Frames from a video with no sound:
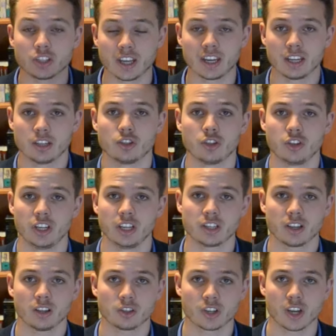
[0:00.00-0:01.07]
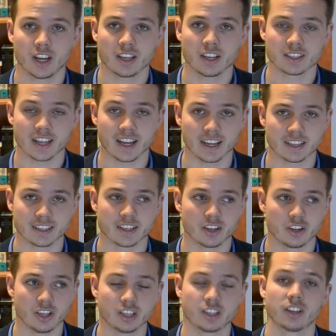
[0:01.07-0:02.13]
get into retail traders, like I said, a
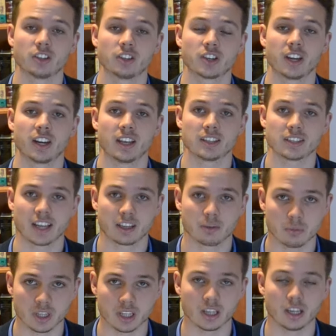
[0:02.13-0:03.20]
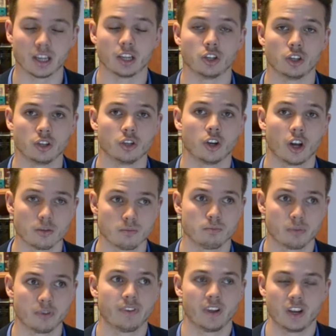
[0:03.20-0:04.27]
retail trader is like me, a not
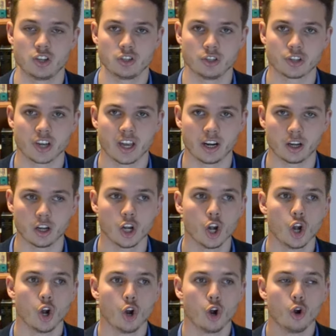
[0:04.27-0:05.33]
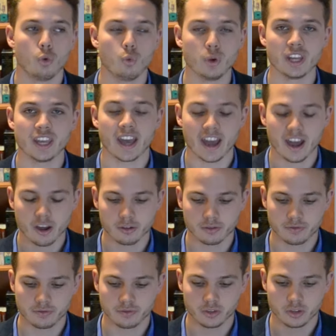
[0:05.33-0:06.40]
professional trader. We have